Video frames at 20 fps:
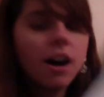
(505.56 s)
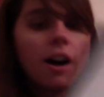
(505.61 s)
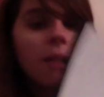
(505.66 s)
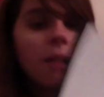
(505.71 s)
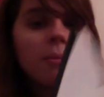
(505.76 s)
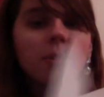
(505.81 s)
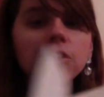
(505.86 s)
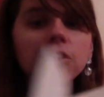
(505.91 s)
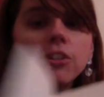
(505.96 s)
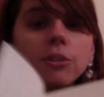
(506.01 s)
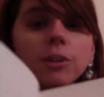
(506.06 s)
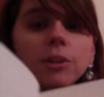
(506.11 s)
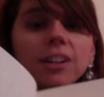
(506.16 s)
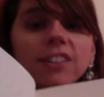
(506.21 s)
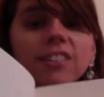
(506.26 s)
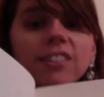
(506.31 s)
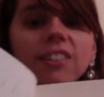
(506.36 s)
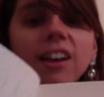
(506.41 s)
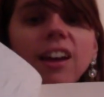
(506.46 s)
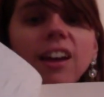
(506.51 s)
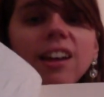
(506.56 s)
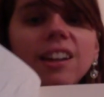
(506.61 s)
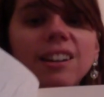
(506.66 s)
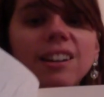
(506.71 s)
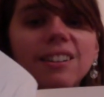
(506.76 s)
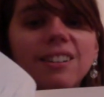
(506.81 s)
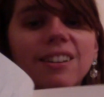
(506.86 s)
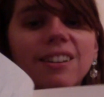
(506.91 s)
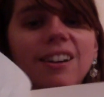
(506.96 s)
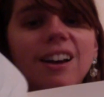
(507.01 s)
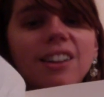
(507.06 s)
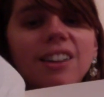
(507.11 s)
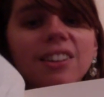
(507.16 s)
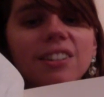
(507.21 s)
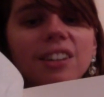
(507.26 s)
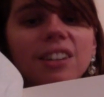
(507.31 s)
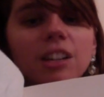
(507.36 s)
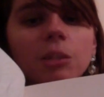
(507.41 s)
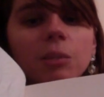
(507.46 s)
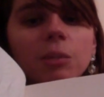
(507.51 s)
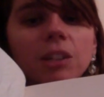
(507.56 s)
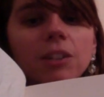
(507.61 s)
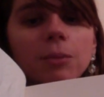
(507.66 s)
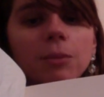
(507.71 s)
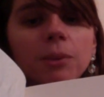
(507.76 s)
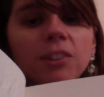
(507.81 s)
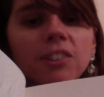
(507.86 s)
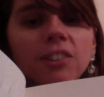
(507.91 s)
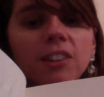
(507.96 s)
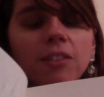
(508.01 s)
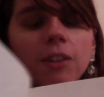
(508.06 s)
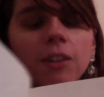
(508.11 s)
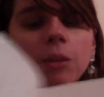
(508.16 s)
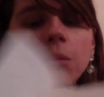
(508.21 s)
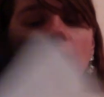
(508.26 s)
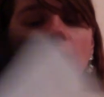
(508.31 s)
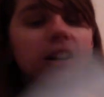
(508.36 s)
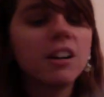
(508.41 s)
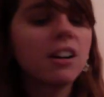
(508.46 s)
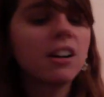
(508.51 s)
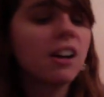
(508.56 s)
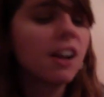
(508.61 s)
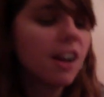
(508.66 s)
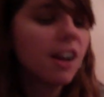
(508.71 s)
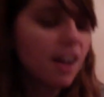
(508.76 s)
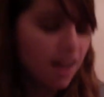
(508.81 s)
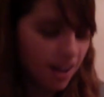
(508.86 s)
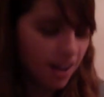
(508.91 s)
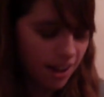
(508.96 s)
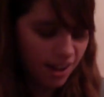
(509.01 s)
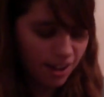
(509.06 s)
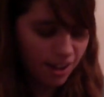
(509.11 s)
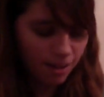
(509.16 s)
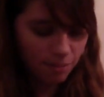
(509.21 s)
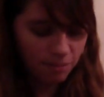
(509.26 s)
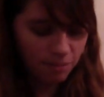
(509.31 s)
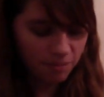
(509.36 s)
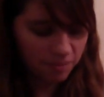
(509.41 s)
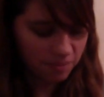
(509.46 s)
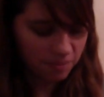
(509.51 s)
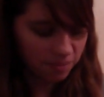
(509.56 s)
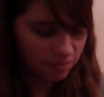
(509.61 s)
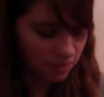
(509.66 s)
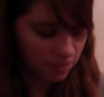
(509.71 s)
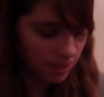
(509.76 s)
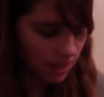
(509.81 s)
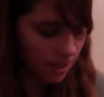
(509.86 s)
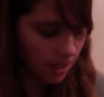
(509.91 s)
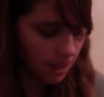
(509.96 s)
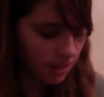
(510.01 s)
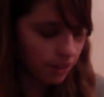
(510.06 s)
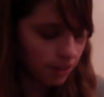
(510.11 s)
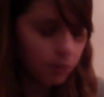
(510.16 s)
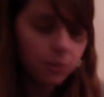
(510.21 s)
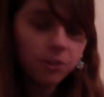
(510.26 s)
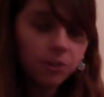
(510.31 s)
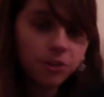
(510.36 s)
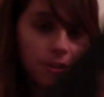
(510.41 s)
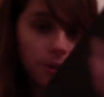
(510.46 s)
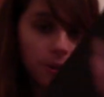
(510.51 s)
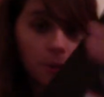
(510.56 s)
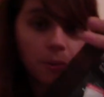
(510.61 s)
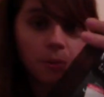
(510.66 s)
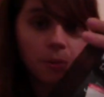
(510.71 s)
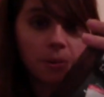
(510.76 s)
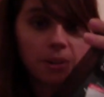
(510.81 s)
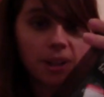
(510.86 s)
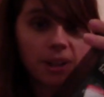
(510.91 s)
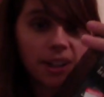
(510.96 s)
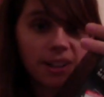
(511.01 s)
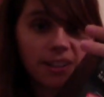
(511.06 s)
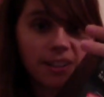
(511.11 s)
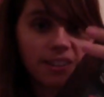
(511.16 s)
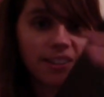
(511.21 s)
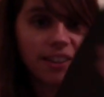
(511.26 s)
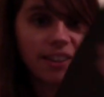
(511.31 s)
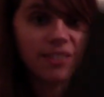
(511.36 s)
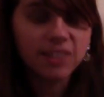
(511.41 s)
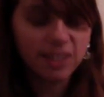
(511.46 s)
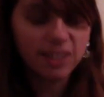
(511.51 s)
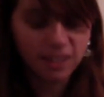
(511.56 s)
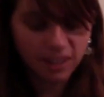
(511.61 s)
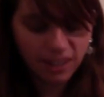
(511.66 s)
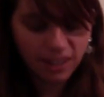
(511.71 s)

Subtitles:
So it's signed on the title page by Stephanie Meyer. And this was $2.97.